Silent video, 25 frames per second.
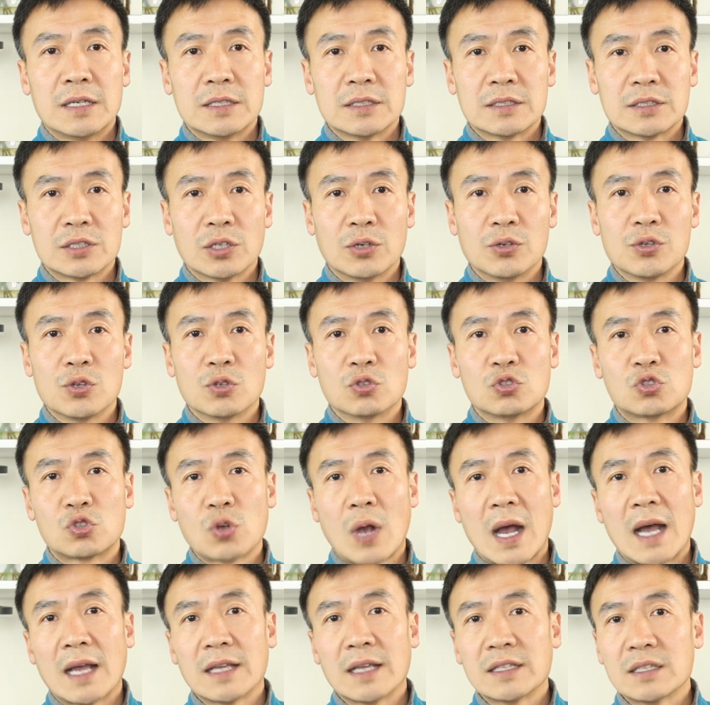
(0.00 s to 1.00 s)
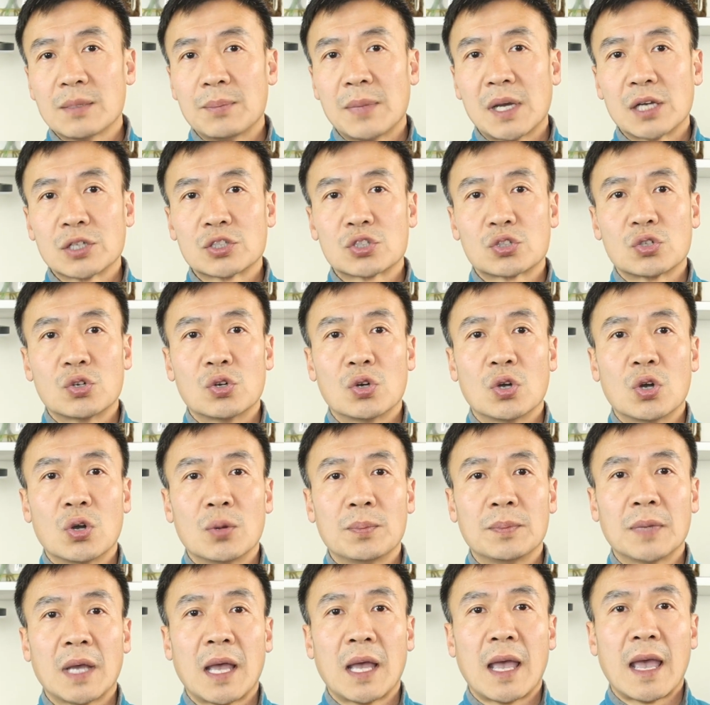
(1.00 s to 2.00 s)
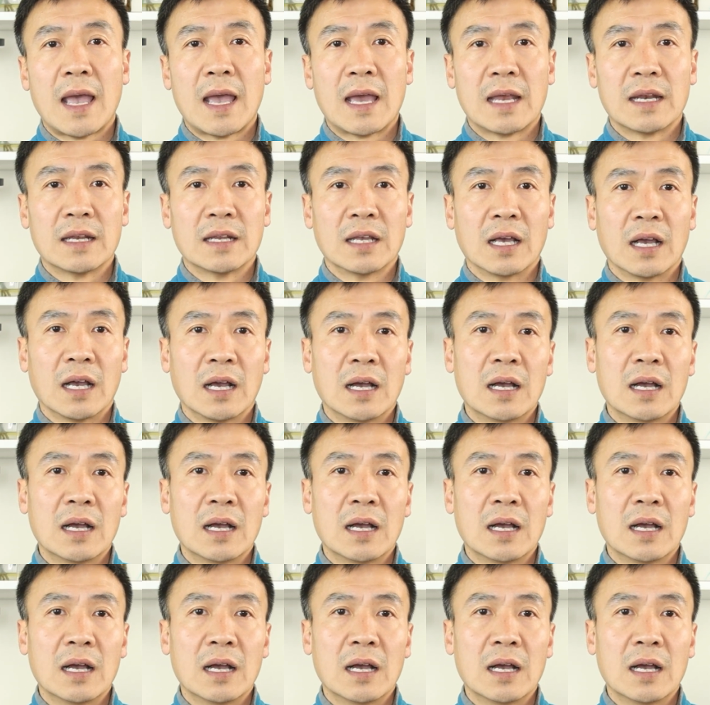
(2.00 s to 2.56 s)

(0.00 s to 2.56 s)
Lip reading: So you dry the mushroom and